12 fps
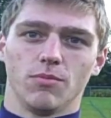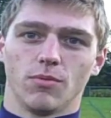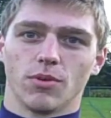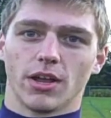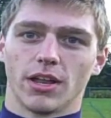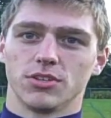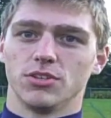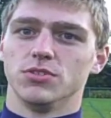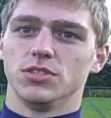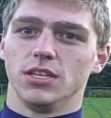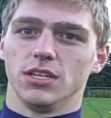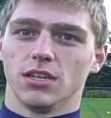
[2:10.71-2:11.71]
we're got a 2
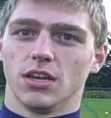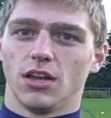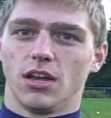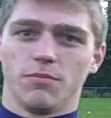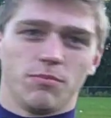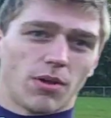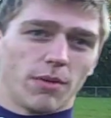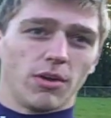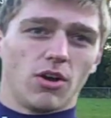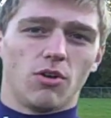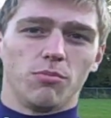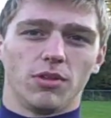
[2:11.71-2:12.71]
seed and probably a
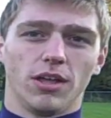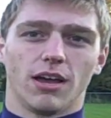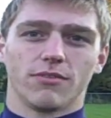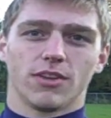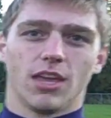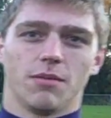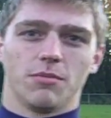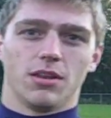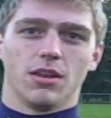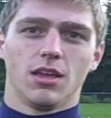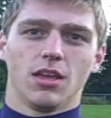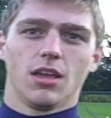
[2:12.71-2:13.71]
home playoff game
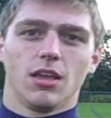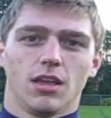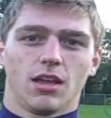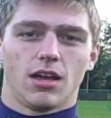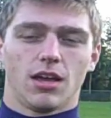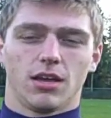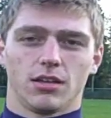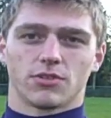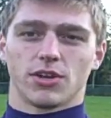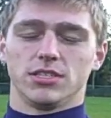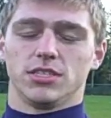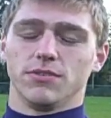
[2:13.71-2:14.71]
and a
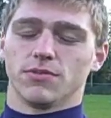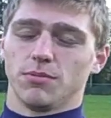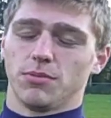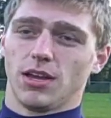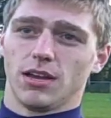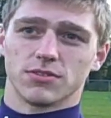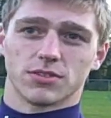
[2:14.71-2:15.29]
great seed for the playoffs.